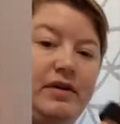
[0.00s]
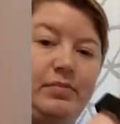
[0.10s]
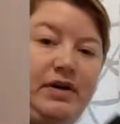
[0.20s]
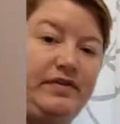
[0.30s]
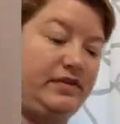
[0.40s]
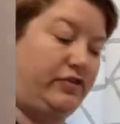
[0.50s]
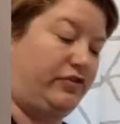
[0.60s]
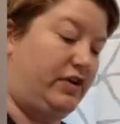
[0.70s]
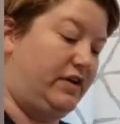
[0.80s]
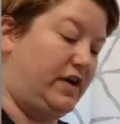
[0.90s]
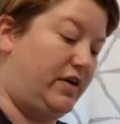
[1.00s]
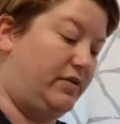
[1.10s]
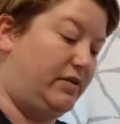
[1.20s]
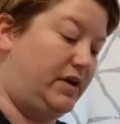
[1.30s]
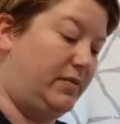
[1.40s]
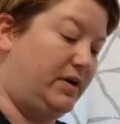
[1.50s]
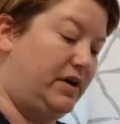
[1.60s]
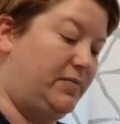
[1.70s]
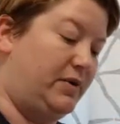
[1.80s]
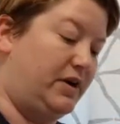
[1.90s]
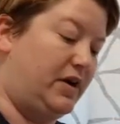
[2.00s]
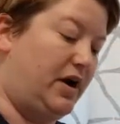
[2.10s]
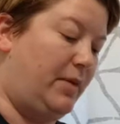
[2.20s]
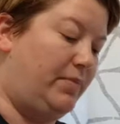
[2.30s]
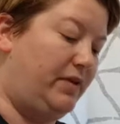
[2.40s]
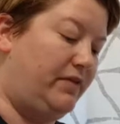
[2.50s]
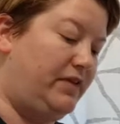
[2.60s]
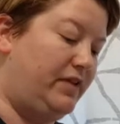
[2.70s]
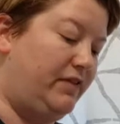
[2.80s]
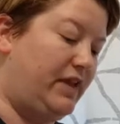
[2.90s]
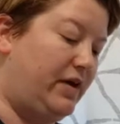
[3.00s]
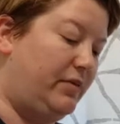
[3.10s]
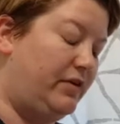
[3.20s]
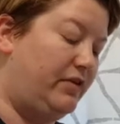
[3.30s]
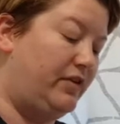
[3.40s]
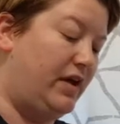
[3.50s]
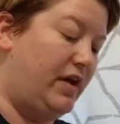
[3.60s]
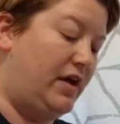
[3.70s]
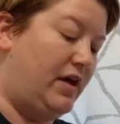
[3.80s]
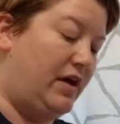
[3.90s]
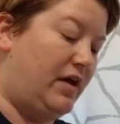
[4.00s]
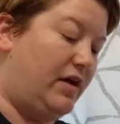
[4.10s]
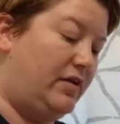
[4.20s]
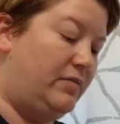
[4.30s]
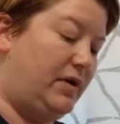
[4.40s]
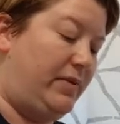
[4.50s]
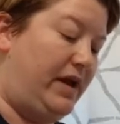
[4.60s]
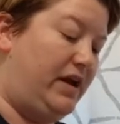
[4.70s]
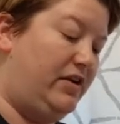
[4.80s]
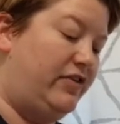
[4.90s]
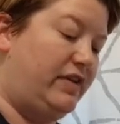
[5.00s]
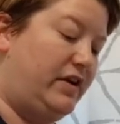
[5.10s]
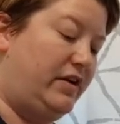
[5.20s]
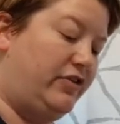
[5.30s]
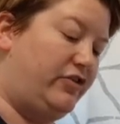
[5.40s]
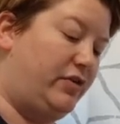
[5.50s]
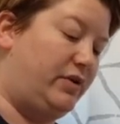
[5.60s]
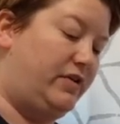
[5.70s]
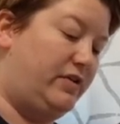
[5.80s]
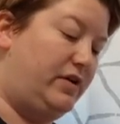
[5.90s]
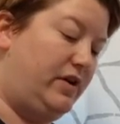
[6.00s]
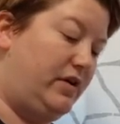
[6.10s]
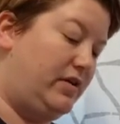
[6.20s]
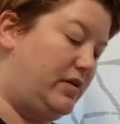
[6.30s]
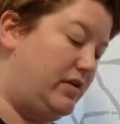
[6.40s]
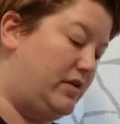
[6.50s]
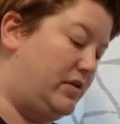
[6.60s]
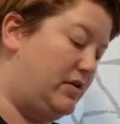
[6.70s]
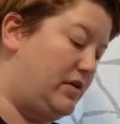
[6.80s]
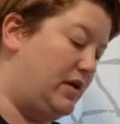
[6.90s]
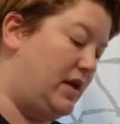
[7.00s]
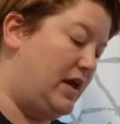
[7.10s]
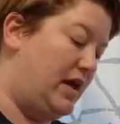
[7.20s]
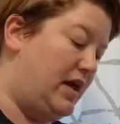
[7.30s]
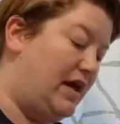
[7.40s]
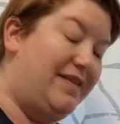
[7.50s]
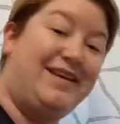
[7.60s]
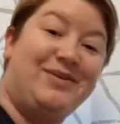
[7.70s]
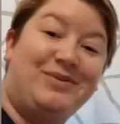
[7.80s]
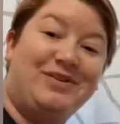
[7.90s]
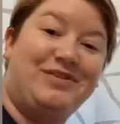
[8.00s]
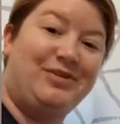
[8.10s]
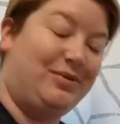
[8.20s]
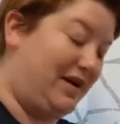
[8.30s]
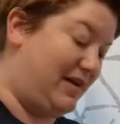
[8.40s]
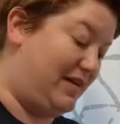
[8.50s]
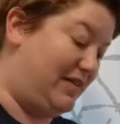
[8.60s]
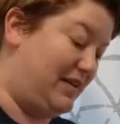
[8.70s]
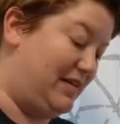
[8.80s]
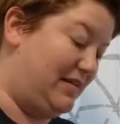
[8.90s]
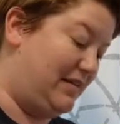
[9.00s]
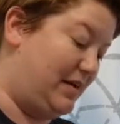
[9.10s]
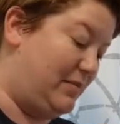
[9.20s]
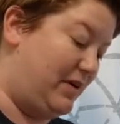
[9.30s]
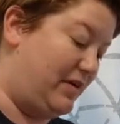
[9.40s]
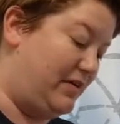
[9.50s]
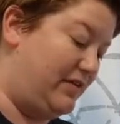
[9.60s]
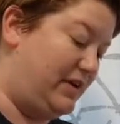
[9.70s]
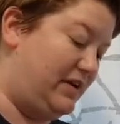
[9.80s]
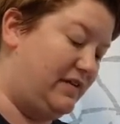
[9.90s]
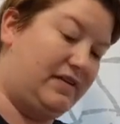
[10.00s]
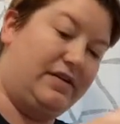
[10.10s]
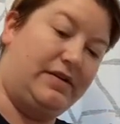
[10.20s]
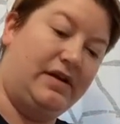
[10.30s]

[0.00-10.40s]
going to press it straight down, and I'm going to put a couple of these flowers on my page, and then I'll show it to you. And then we'll do the inside part of it.